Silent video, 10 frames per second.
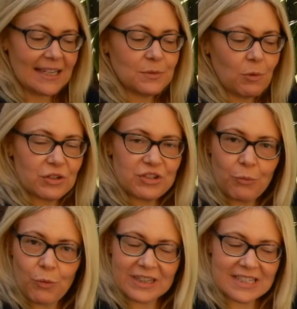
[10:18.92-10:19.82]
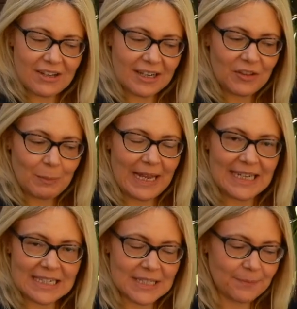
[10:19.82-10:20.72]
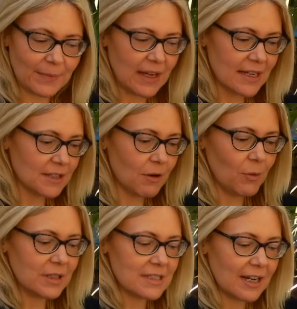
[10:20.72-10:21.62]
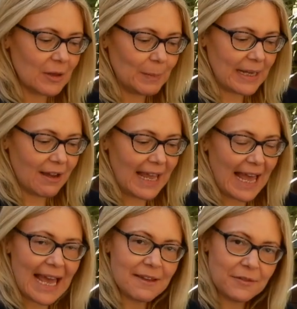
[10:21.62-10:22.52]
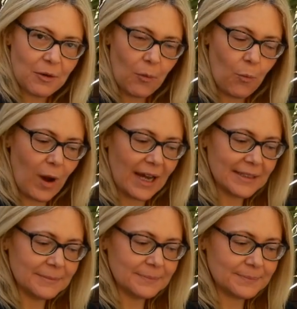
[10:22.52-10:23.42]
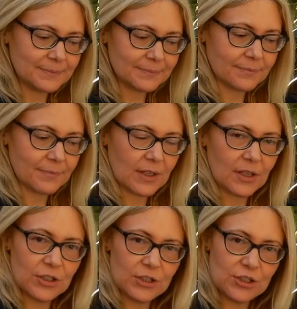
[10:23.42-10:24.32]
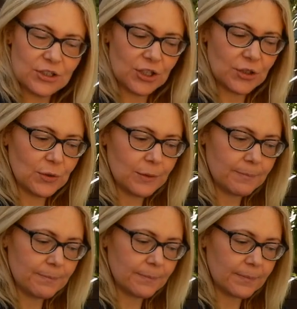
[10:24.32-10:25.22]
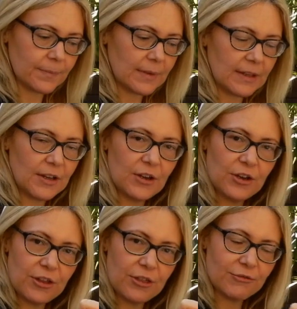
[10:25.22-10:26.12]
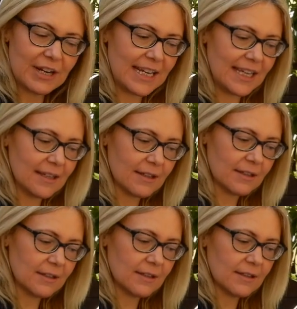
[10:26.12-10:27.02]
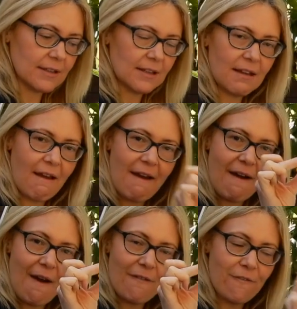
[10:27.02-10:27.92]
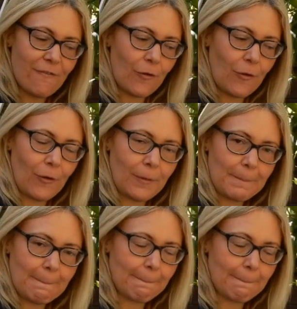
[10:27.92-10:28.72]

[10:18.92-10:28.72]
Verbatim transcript: is what's on one side of the plate. So on one side of the plate I have one, two, three, four.